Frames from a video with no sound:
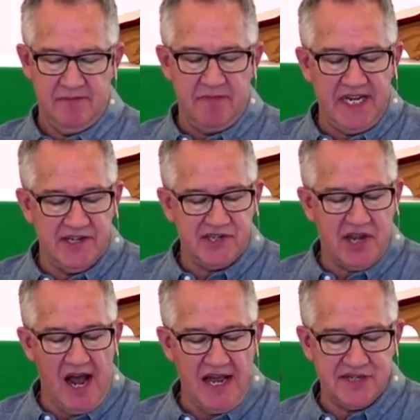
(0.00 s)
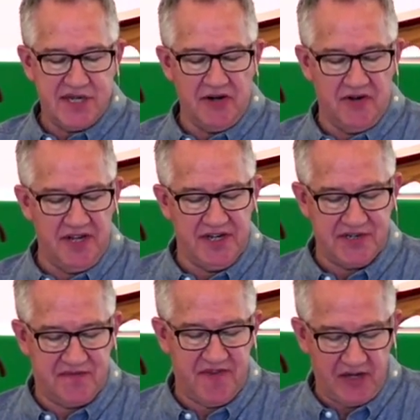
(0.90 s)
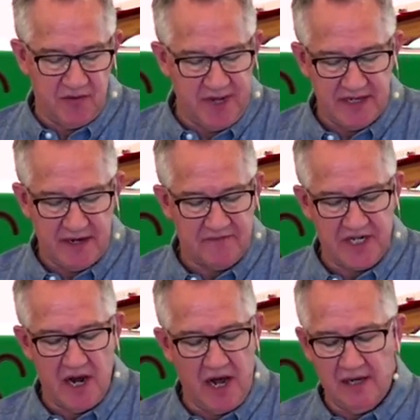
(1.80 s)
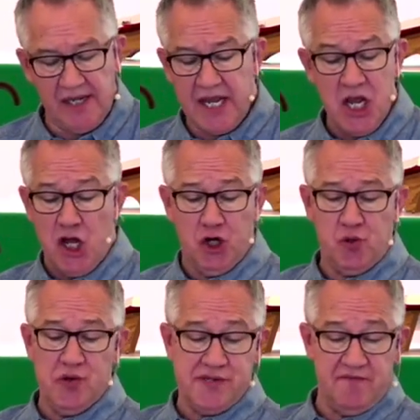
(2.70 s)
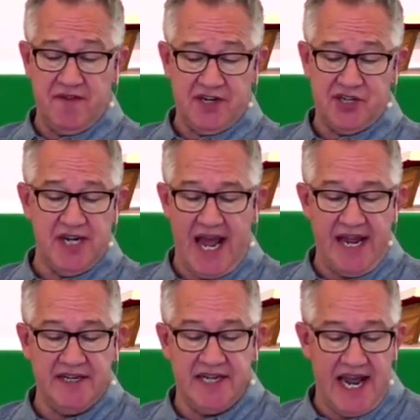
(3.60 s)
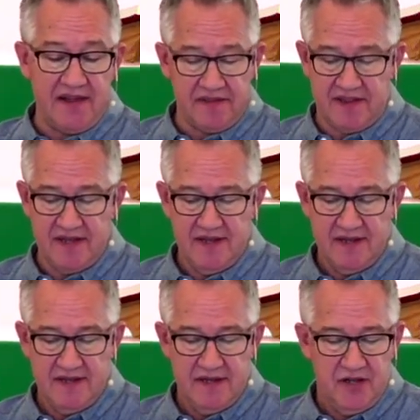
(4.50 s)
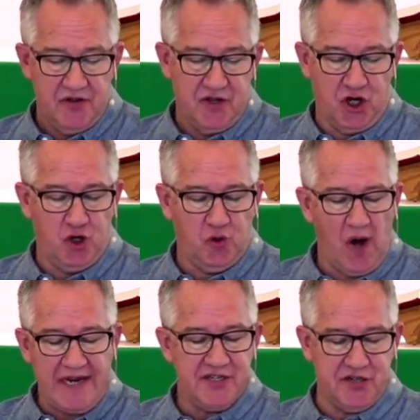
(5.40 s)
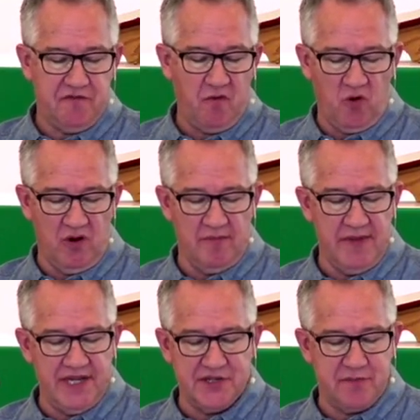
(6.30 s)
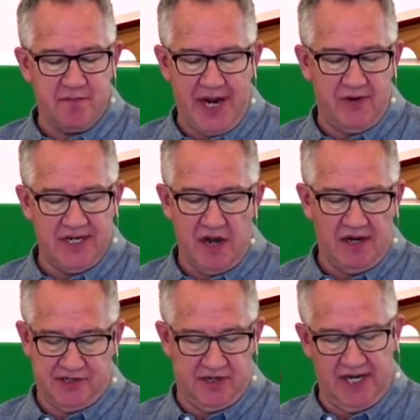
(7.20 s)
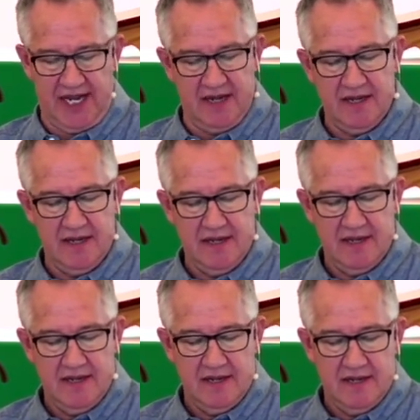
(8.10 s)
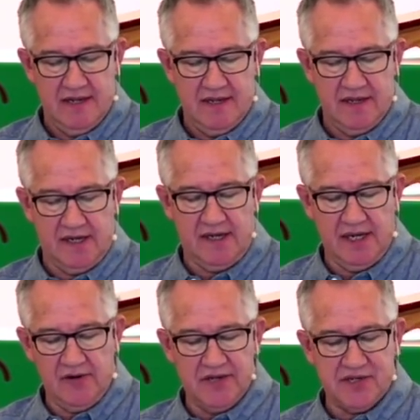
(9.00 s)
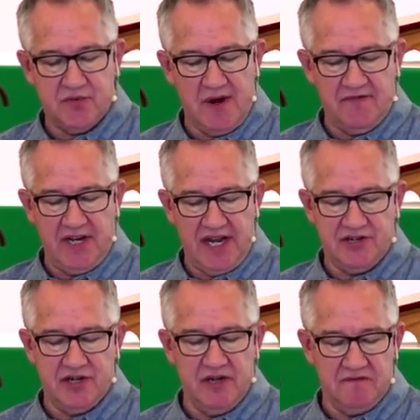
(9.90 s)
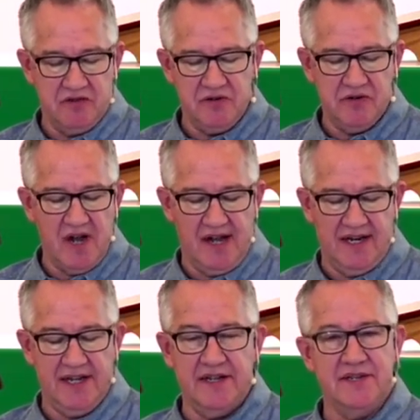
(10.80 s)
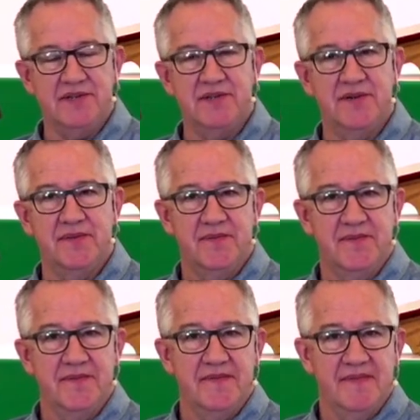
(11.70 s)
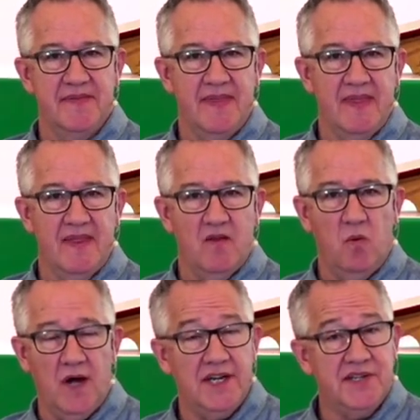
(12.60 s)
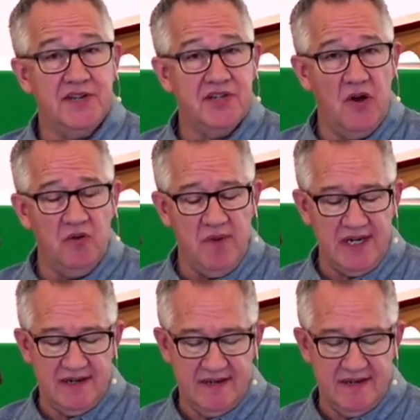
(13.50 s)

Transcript: being disguised under the disfigurement of an ugly crucifixion and death. The Christ form is paradoxically the clearest revelation of who God is. What is atonement?